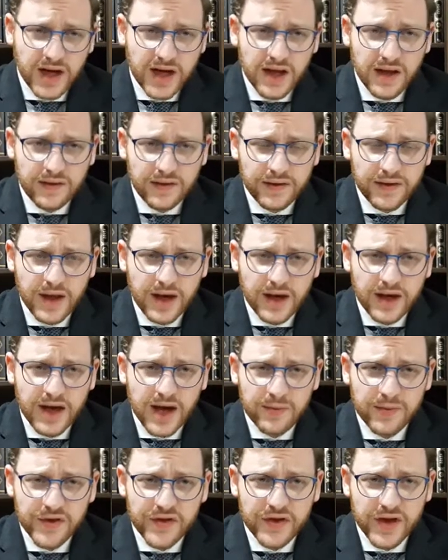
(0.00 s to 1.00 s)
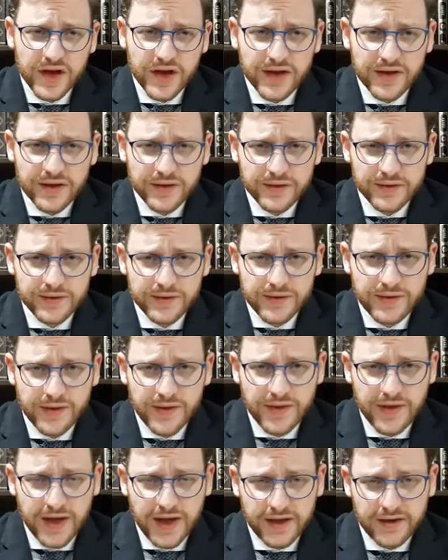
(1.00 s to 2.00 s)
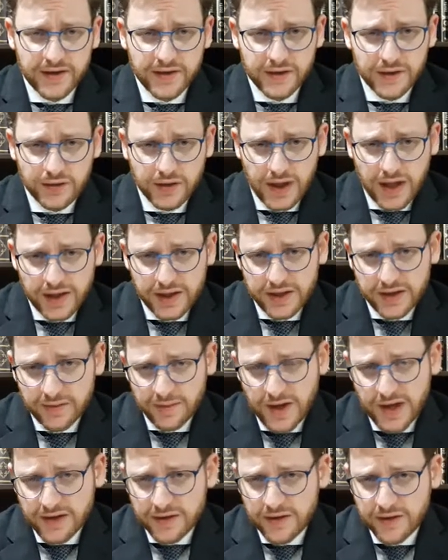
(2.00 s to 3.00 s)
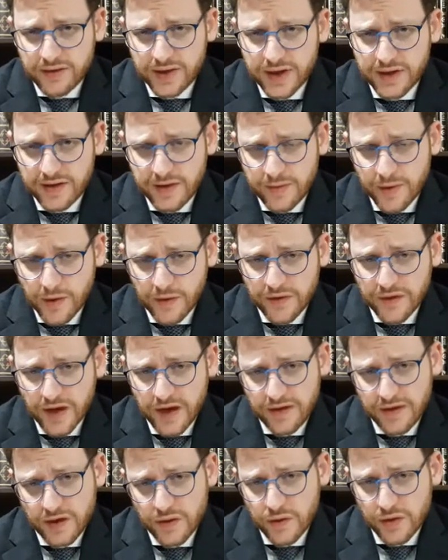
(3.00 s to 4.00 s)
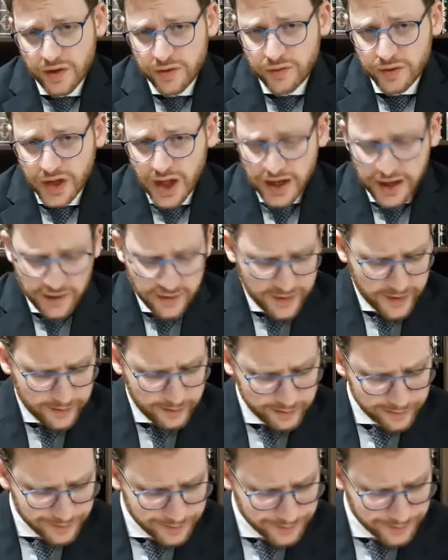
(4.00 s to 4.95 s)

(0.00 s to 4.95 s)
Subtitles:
and the Tanna Kama say that you're allowed to eat the matzah, right? They both say that you can rely on them.